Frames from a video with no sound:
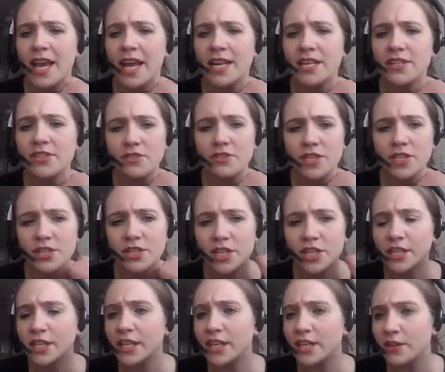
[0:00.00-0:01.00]
And it's
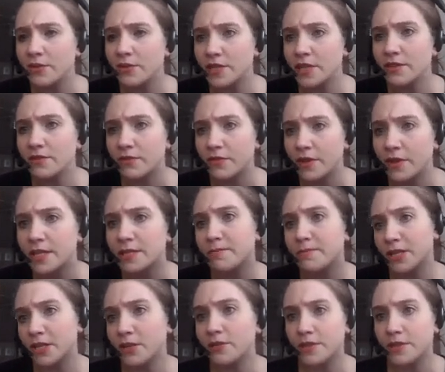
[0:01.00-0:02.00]
traditionally used as it's
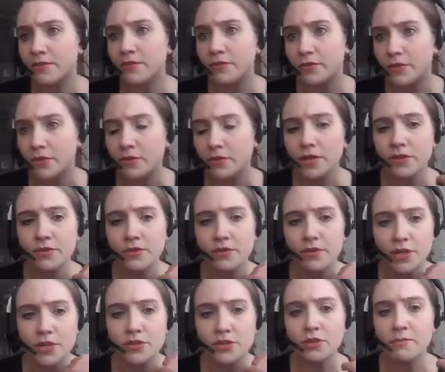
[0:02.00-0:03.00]
been used in food and
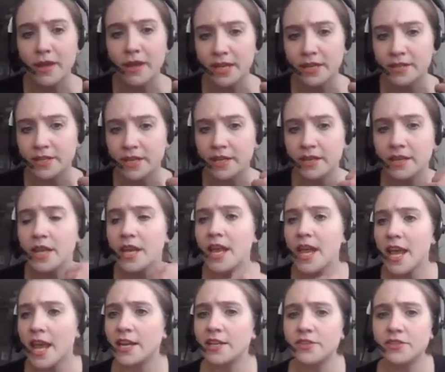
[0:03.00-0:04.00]
traditional medicine,
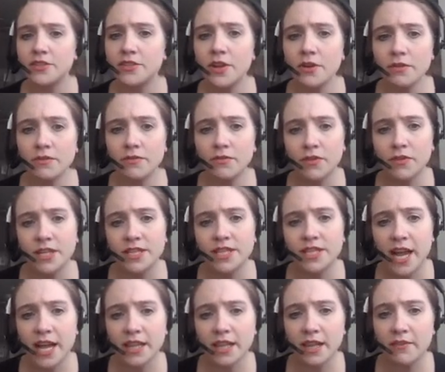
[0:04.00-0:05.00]
and it's known for its
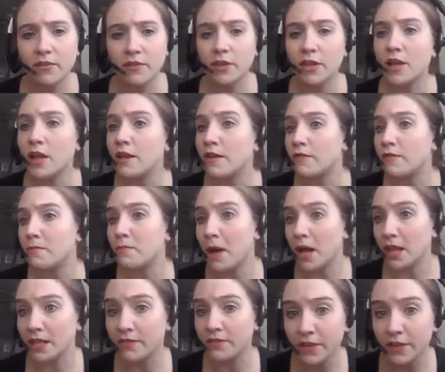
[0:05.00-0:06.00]
high level of
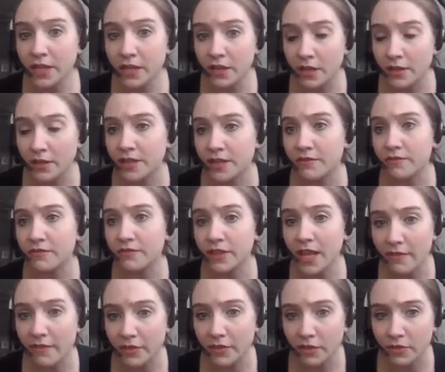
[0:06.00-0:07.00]
polyphenols and
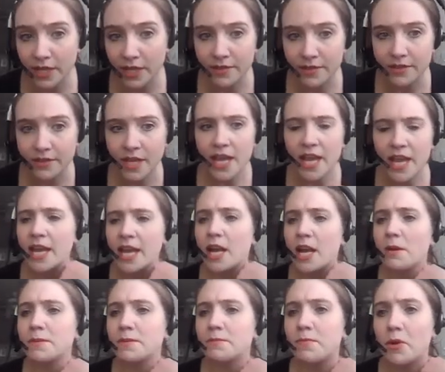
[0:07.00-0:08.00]
flavonoids. It
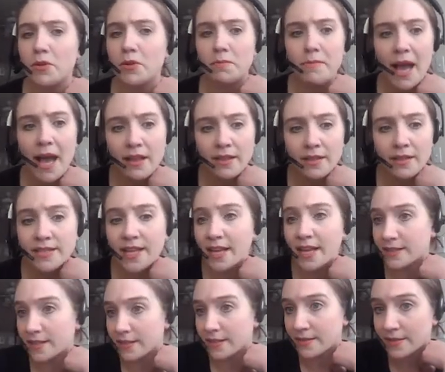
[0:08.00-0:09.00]
helps both balance
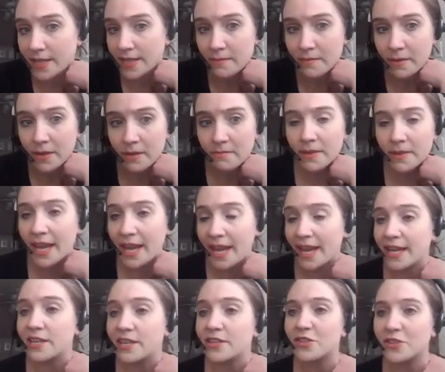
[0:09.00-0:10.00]
excess sebum
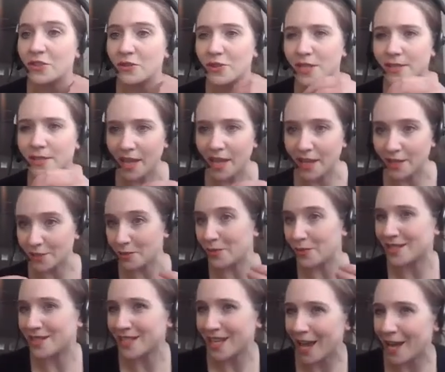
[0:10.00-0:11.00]
and soothe the skin. So,
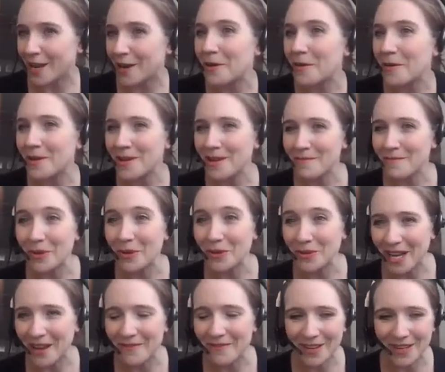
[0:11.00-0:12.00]
once again,
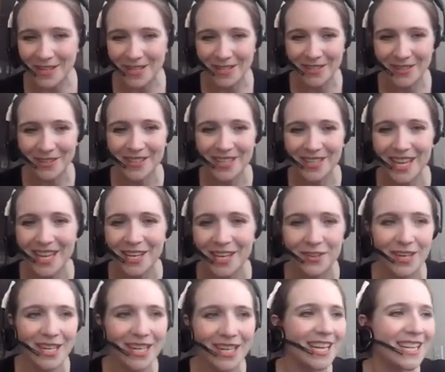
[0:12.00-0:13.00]
multifunctional
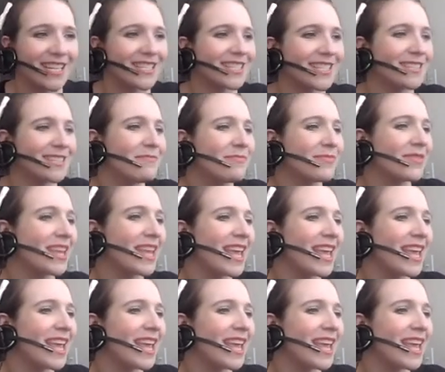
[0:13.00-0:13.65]
ingredient.